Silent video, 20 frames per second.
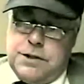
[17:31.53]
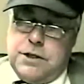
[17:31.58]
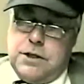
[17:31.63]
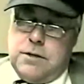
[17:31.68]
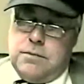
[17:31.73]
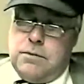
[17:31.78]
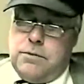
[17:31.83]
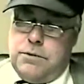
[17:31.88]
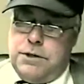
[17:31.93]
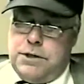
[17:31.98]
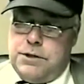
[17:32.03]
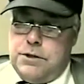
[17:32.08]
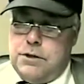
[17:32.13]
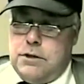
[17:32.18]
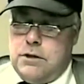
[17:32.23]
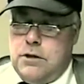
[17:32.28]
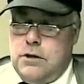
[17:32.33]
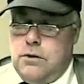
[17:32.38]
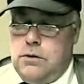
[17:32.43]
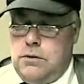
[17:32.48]
here, but we took
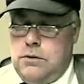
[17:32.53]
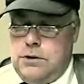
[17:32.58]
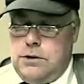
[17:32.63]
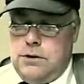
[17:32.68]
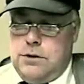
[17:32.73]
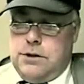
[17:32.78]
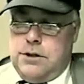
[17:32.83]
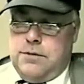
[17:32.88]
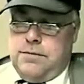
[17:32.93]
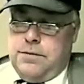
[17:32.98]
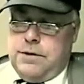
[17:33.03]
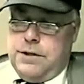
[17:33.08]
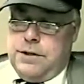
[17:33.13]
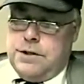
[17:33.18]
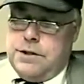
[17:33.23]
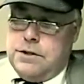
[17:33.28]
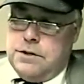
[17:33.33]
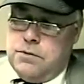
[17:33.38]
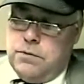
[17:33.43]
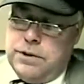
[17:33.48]
gold
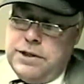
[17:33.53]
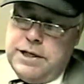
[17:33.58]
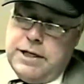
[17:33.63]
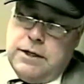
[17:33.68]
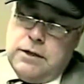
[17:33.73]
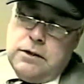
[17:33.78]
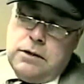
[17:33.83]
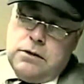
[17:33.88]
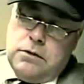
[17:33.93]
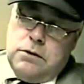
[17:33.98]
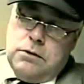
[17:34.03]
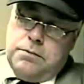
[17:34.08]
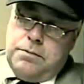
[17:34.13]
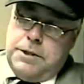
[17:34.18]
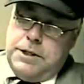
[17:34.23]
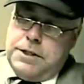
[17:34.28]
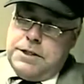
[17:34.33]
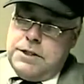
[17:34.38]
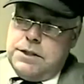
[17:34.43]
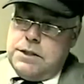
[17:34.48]
certificates, $20 gold
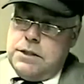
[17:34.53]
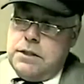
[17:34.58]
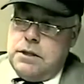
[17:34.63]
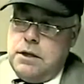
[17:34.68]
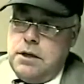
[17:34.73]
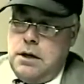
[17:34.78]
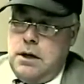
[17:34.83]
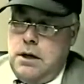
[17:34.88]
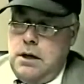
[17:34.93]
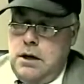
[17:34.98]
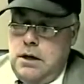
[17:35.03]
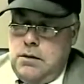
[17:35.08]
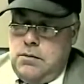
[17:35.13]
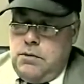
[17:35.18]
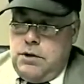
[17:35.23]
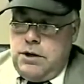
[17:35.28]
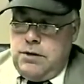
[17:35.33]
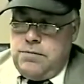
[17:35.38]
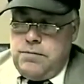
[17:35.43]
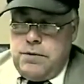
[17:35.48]
pieces. We had